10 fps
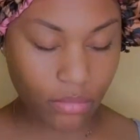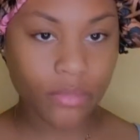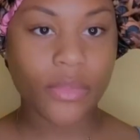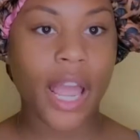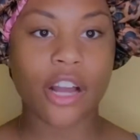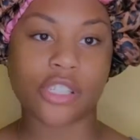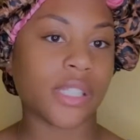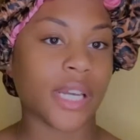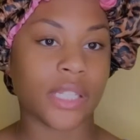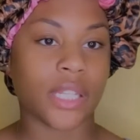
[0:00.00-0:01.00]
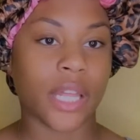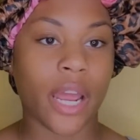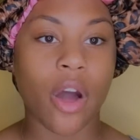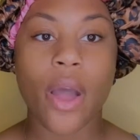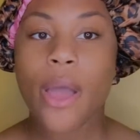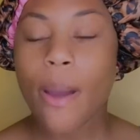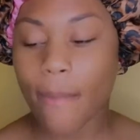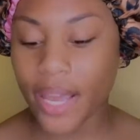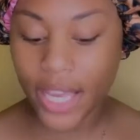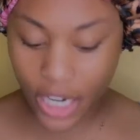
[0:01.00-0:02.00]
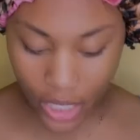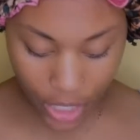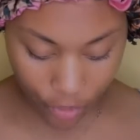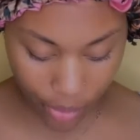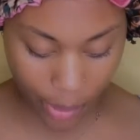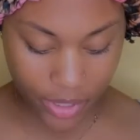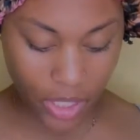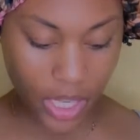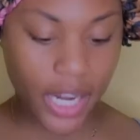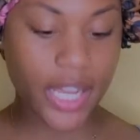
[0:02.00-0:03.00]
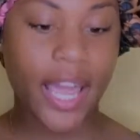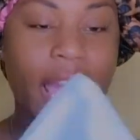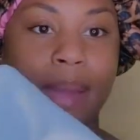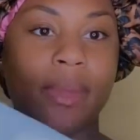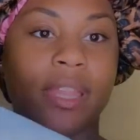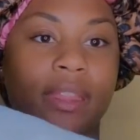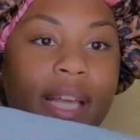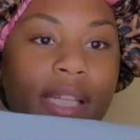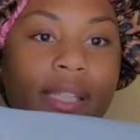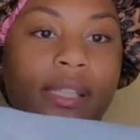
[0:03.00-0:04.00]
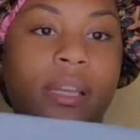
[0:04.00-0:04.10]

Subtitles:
I'll just exit that out. But it did come from Amazon and it came in this